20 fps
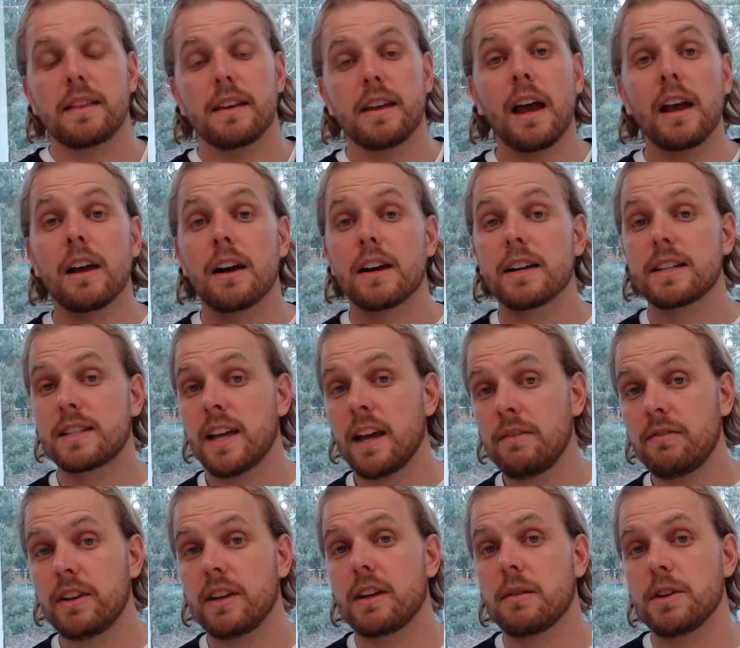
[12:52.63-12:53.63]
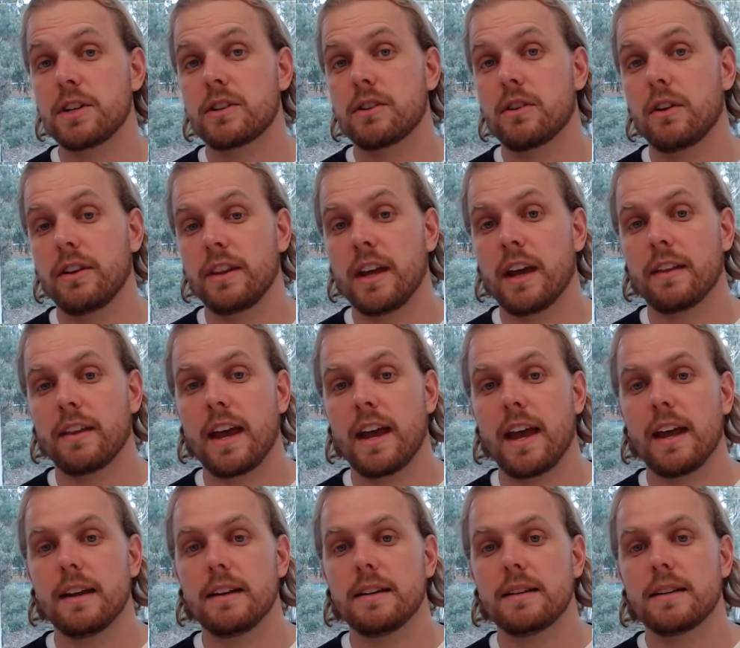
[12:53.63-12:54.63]
The AI Safety Commission, on the other
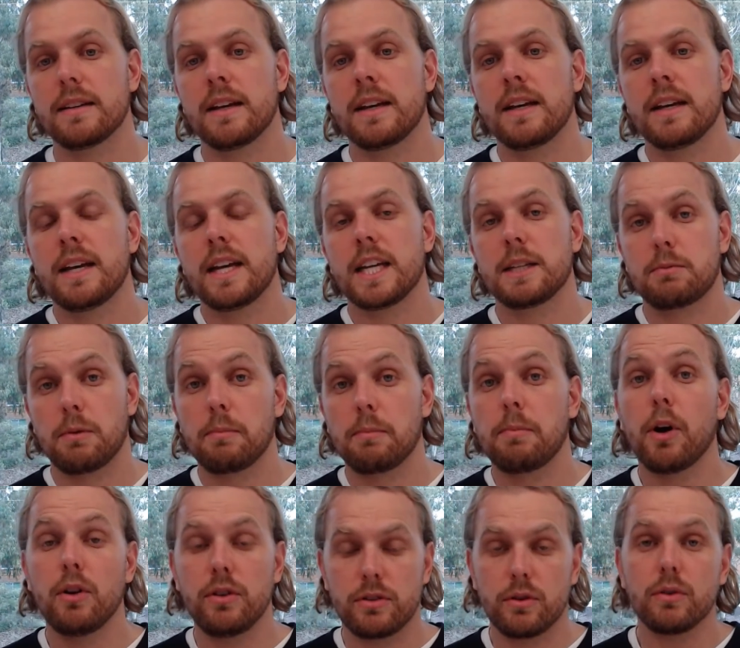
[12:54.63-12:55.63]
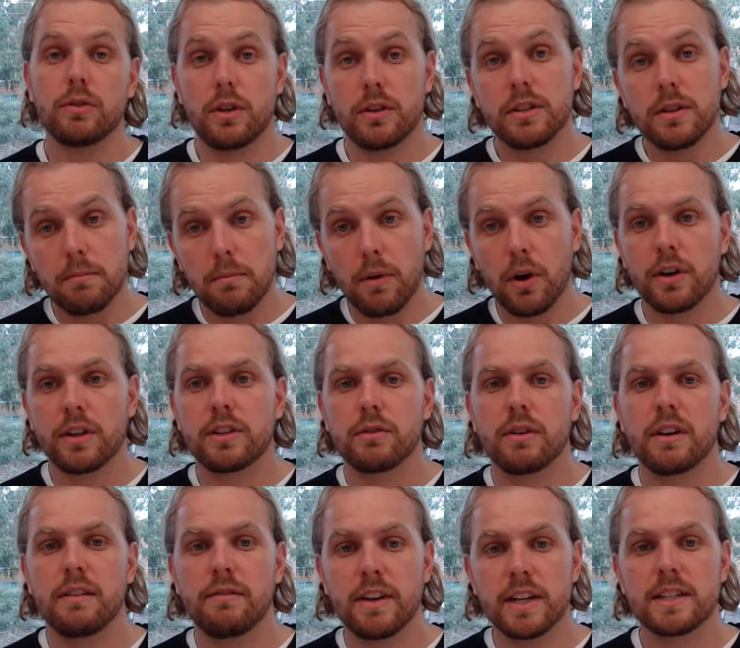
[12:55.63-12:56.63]
hand, is proposed also to
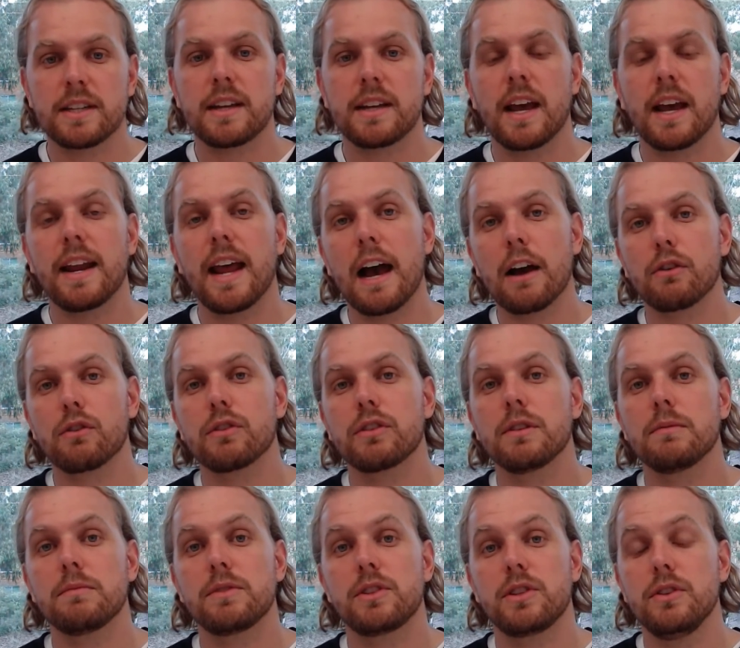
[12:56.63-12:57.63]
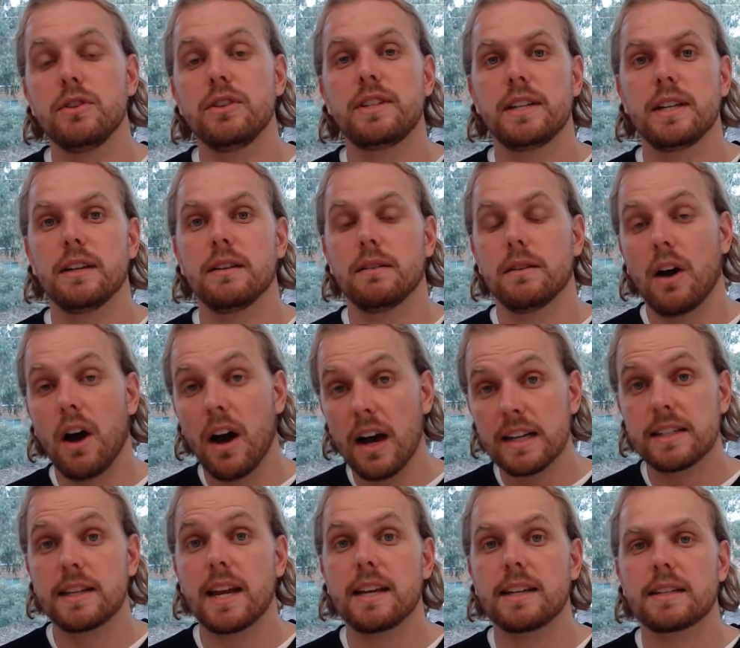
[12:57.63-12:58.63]
monitor and investigate algorithms used in
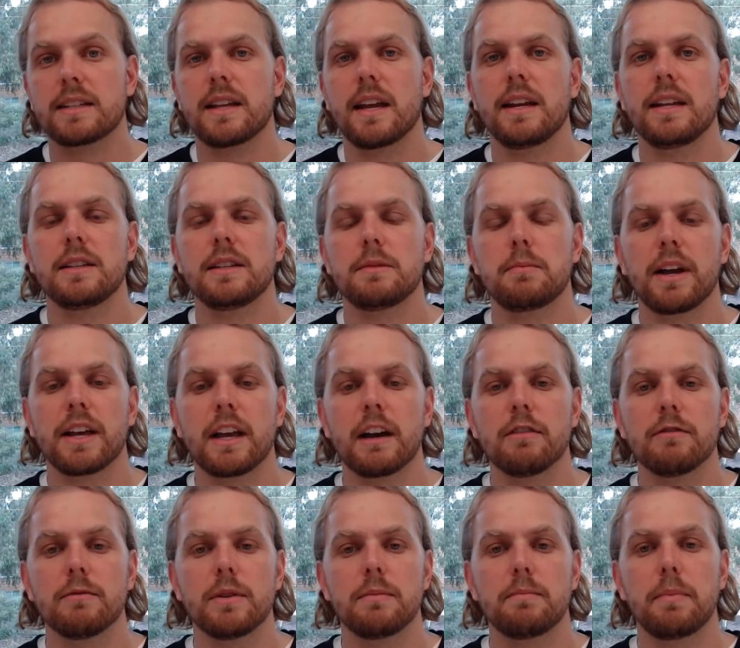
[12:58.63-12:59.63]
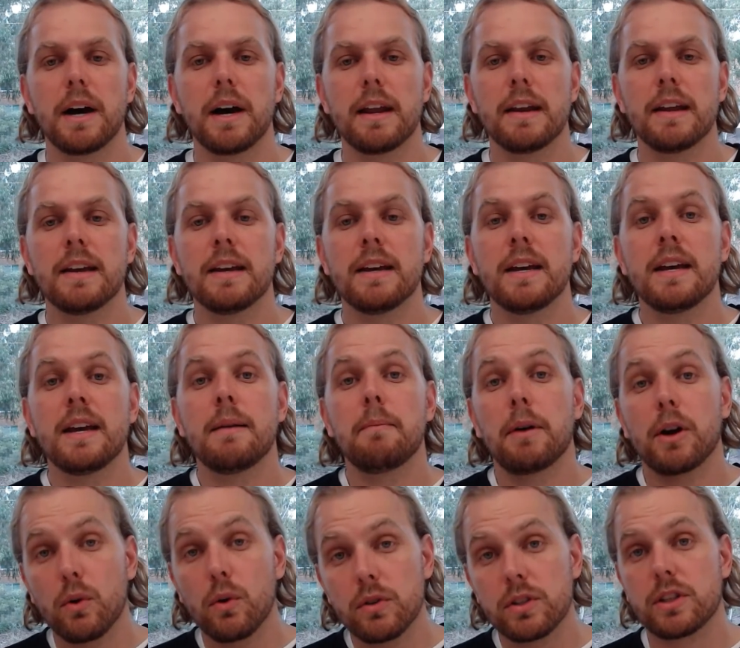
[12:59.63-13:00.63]
high-stakes settings by government, but
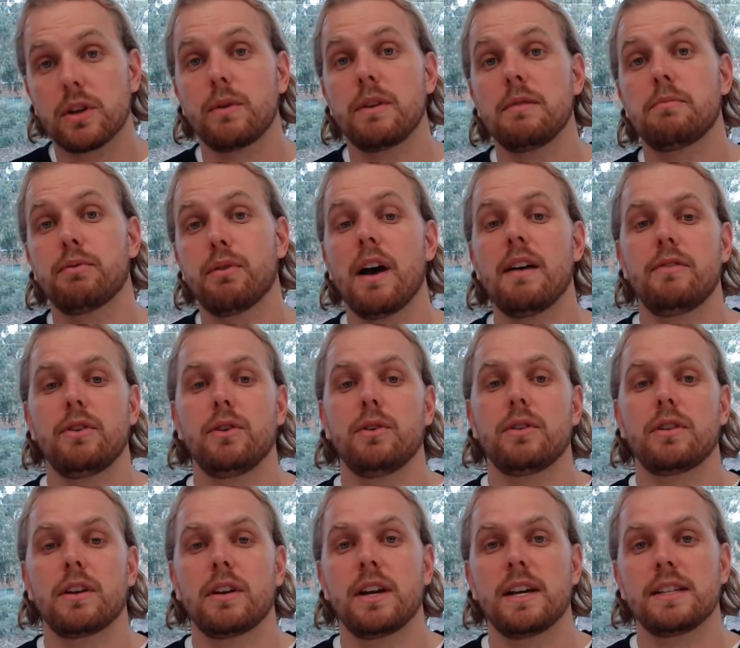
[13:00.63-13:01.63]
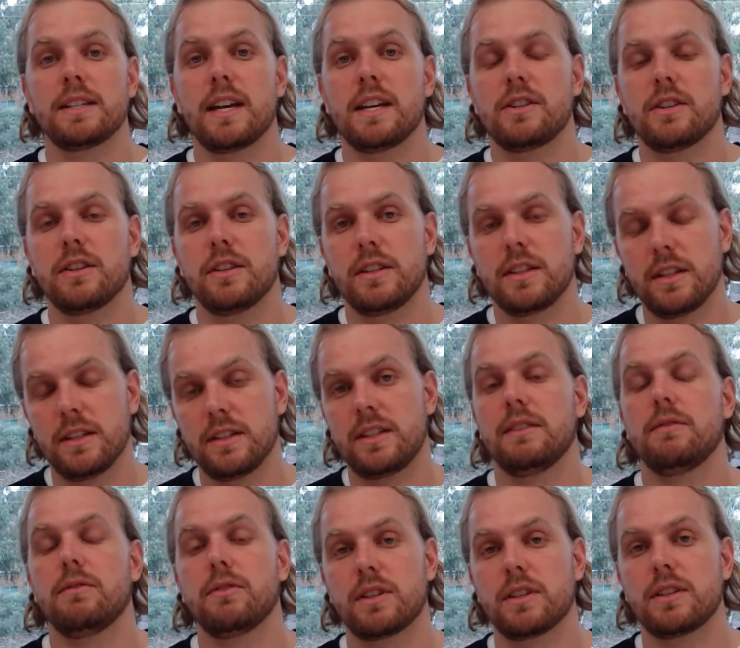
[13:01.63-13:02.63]
also in private organisations and
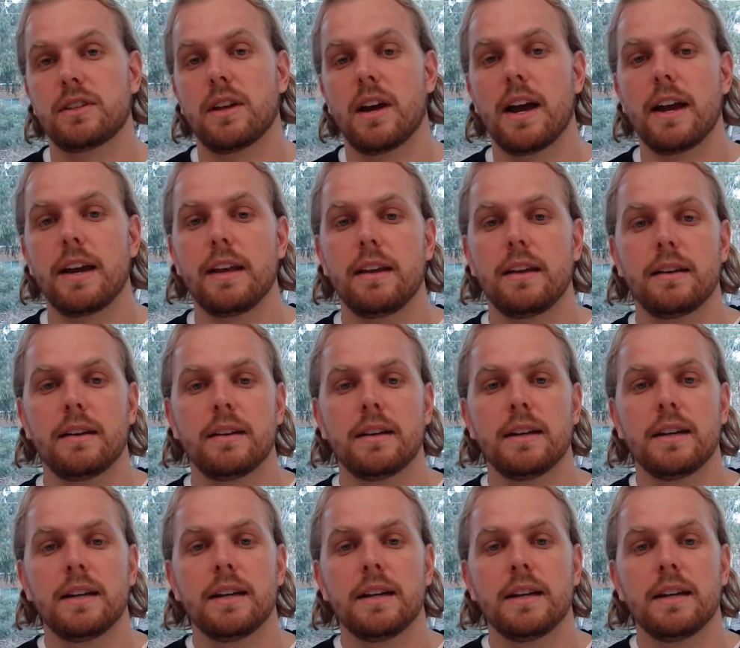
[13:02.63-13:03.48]
civil society.